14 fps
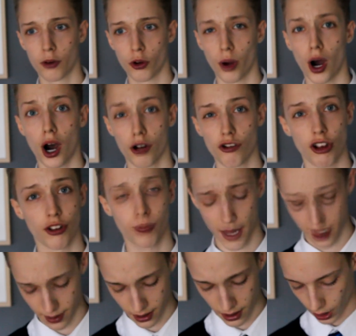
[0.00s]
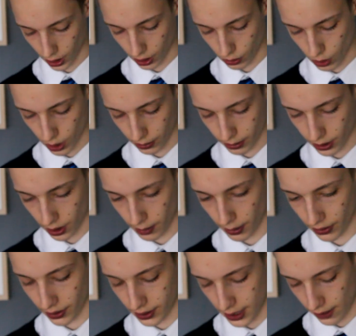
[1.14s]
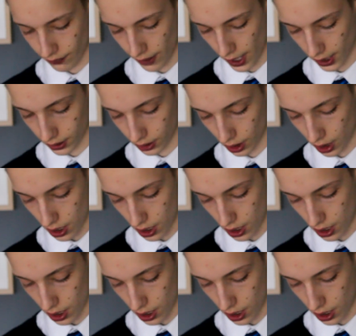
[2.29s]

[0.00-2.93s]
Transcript: to a heart transplant. Uh, what can be done about the defect?